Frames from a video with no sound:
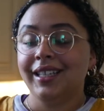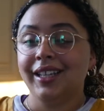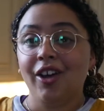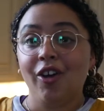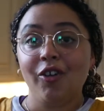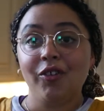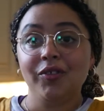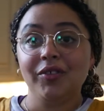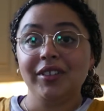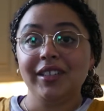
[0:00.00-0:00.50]

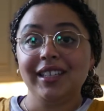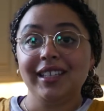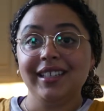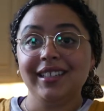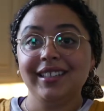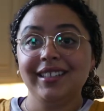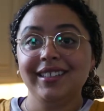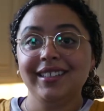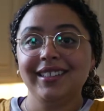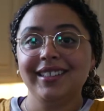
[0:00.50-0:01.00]

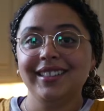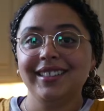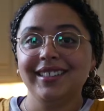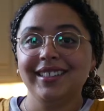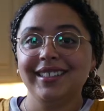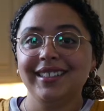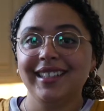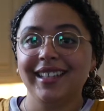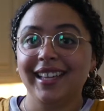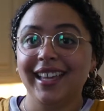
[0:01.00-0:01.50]
hopefully,
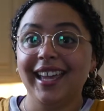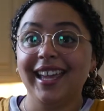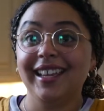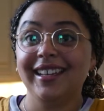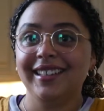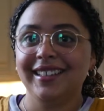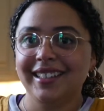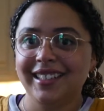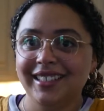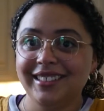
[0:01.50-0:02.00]

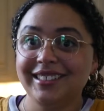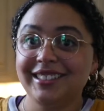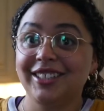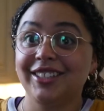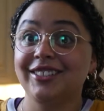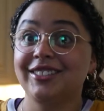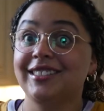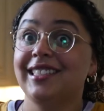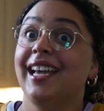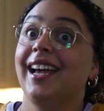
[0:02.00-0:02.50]
again, it
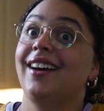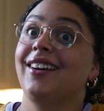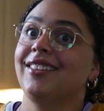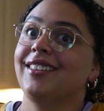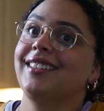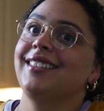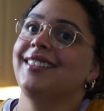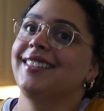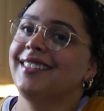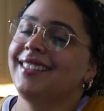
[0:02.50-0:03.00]
turns out.
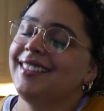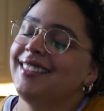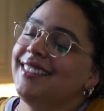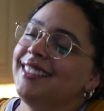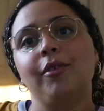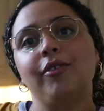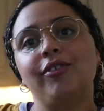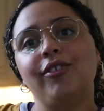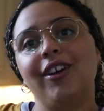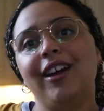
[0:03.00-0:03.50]

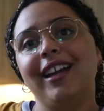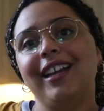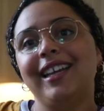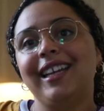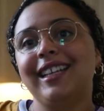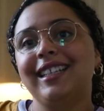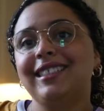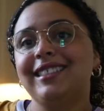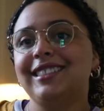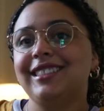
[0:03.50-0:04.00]
Before I
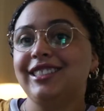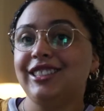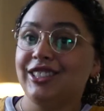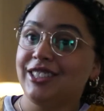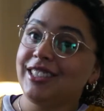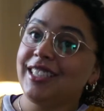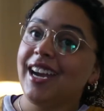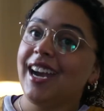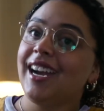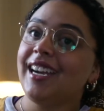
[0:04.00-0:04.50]
get
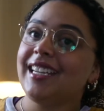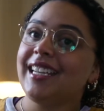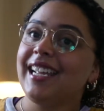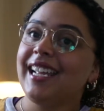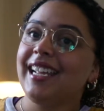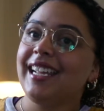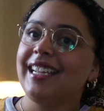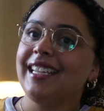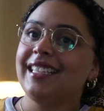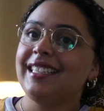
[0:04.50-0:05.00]

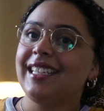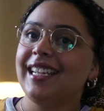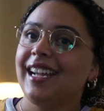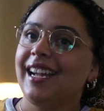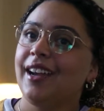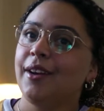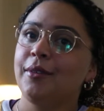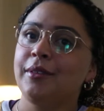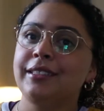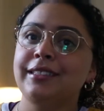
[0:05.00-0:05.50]
started,
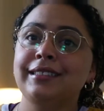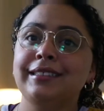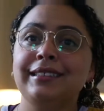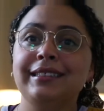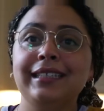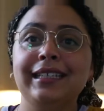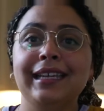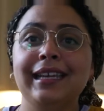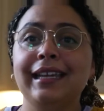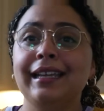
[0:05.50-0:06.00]
I would just
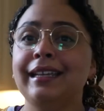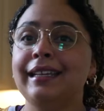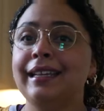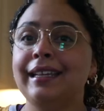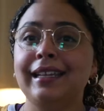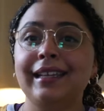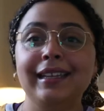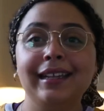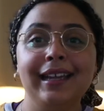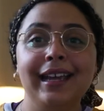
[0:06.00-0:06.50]

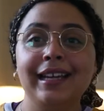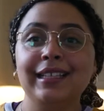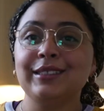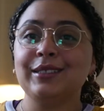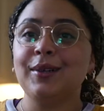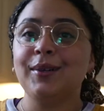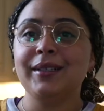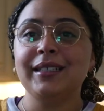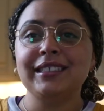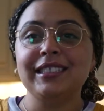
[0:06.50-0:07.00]
again, as
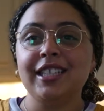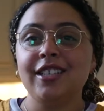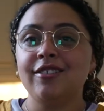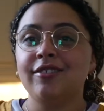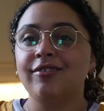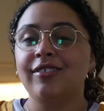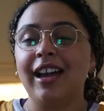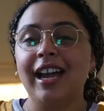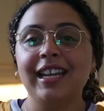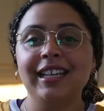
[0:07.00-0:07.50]
always,
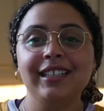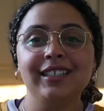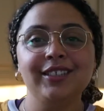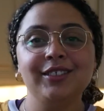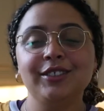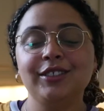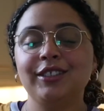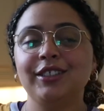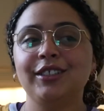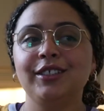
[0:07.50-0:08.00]
invite
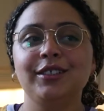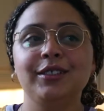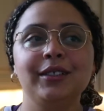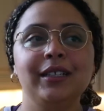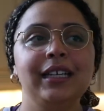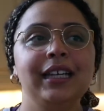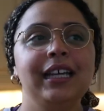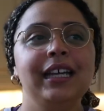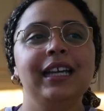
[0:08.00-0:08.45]
you to